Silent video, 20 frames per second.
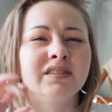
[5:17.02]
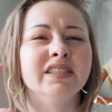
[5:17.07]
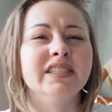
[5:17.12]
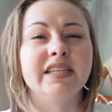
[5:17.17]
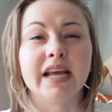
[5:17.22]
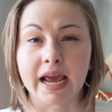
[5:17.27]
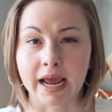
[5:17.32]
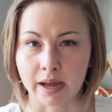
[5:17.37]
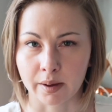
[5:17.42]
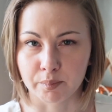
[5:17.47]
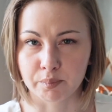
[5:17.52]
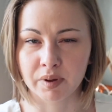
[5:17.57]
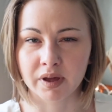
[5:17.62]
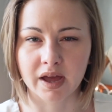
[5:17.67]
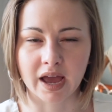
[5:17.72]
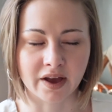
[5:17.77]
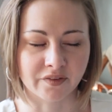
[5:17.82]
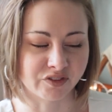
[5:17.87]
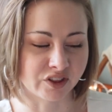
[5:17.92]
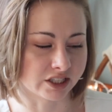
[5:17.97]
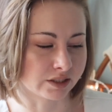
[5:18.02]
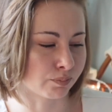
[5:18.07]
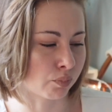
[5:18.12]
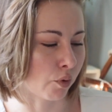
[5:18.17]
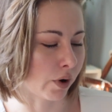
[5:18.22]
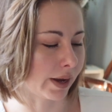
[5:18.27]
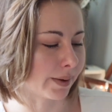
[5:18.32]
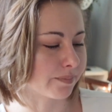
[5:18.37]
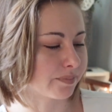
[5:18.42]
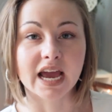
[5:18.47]
damp at this
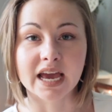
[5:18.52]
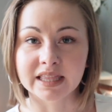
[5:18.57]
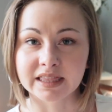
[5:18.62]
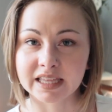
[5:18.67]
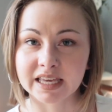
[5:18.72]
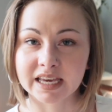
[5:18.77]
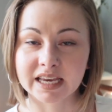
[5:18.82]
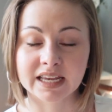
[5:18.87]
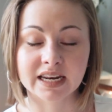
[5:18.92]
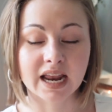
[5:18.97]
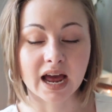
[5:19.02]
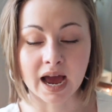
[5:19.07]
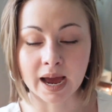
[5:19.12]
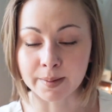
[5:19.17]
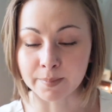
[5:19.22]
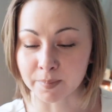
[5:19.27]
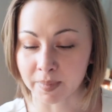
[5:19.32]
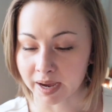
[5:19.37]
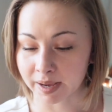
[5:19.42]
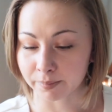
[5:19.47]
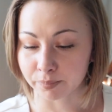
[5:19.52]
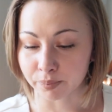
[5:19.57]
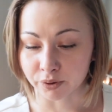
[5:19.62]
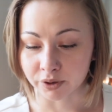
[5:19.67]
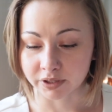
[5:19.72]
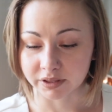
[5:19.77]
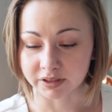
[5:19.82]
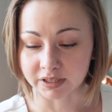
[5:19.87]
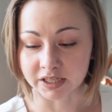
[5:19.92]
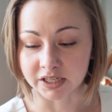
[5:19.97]
point. And then I might
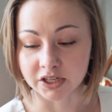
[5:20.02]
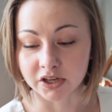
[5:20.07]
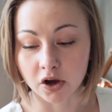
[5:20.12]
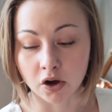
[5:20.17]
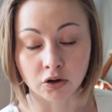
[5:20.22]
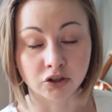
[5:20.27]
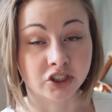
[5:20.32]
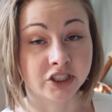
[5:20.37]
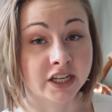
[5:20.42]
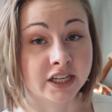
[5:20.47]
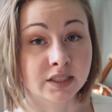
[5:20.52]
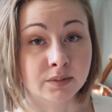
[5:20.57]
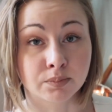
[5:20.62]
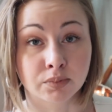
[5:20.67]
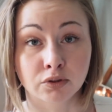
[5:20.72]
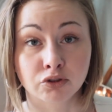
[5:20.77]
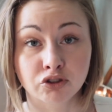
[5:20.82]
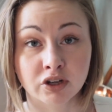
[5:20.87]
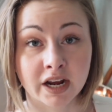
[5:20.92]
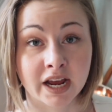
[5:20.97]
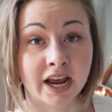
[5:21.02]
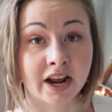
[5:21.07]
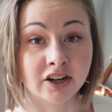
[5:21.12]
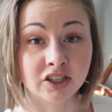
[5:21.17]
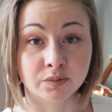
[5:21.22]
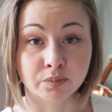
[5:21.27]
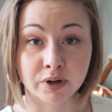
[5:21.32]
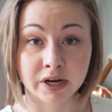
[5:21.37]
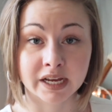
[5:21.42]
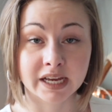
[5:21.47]
put the OGX blow dry
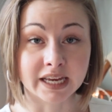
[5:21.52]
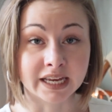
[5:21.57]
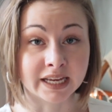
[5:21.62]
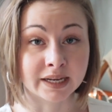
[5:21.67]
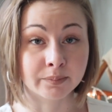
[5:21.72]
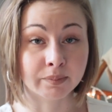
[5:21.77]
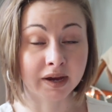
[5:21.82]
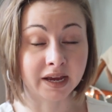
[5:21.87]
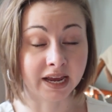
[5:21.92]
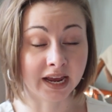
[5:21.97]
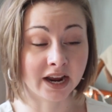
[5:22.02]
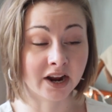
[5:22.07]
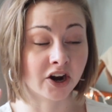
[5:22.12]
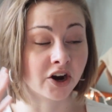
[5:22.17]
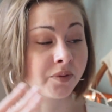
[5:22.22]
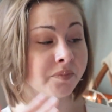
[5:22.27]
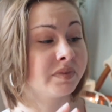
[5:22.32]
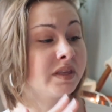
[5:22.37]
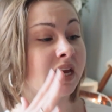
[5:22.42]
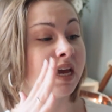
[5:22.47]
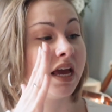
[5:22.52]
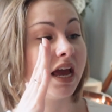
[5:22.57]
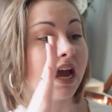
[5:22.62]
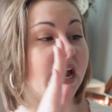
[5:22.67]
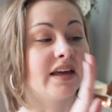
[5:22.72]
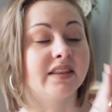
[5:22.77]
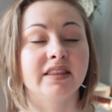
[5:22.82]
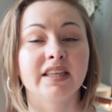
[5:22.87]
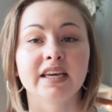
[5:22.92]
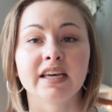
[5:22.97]
hairspray in my hair,
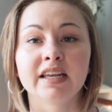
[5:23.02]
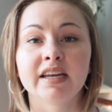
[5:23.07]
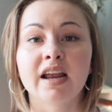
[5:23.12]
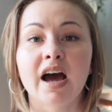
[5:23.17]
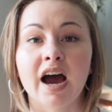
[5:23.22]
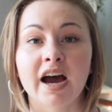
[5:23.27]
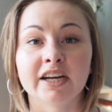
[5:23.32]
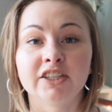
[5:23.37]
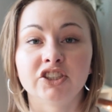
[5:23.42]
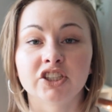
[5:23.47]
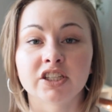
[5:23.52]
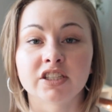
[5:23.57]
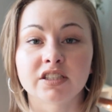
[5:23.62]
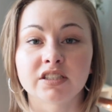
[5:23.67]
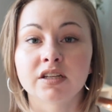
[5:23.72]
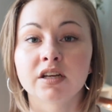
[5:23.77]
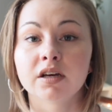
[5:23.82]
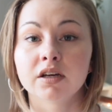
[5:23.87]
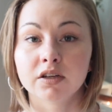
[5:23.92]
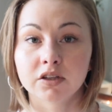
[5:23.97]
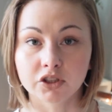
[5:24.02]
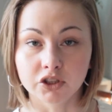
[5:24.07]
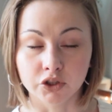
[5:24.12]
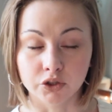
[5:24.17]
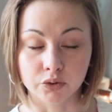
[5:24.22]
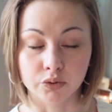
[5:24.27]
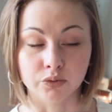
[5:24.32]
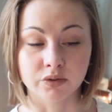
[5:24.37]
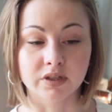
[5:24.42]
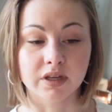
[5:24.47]
and then I just
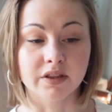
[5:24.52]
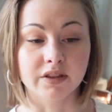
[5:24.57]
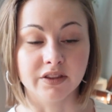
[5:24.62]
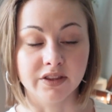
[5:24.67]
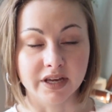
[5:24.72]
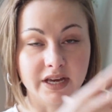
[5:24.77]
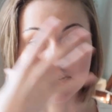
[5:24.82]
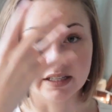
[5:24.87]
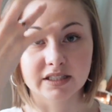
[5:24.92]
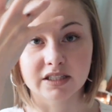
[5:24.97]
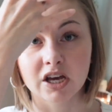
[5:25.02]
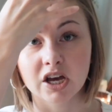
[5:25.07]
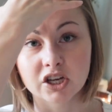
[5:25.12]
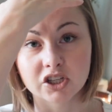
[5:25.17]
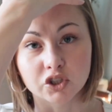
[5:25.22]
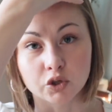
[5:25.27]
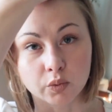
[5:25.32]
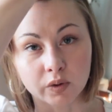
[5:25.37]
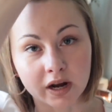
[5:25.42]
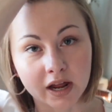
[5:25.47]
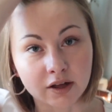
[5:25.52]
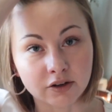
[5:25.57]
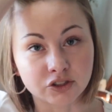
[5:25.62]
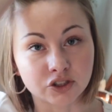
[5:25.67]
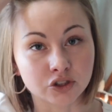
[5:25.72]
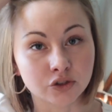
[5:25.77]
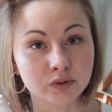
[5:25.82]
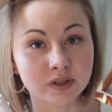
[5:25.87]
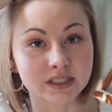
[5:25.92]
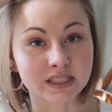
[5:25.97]
use this. So what I'll
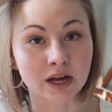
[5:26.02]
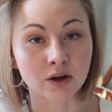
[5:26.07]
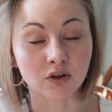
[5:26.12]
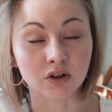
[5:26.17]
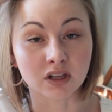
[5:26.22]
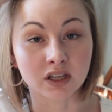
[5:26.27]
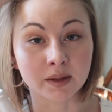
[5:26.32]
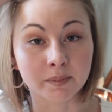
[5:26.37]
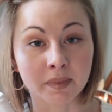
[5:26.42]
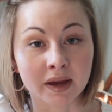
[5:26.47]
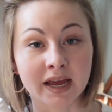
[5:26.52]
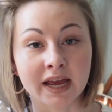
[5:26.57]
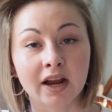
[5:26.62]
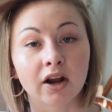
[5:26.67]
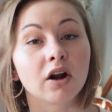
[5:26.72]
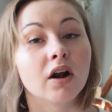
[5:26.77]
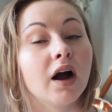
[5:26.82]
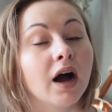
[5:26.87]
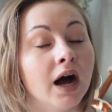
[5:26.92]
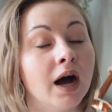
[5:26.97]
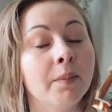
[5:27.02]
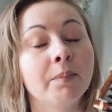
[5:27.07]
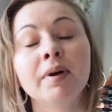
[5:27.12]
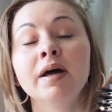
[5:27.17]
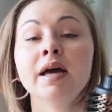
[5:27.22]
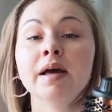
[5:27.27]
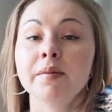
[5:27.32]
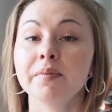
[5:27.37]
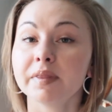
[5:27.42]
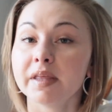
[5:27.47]
do is I'll clip my hair up,
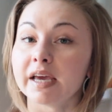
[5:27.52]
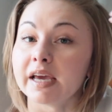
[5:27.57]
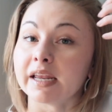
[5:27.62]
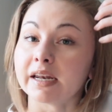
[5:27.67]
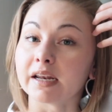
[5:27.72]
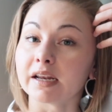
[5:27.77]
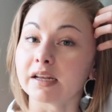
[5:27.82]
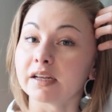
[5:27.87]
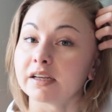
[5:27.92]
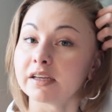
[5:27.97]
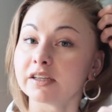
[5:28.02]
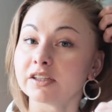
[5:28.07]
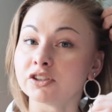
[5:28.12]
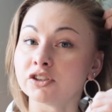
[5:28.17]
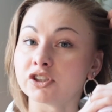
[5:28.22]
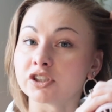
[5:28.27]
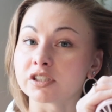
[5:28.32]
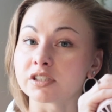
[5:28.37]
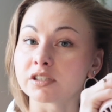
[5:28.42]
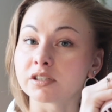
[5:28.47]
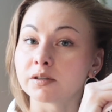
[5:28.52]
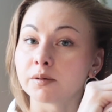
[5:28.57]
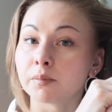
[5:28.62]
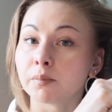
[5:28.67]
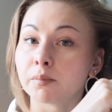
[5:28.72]
and you just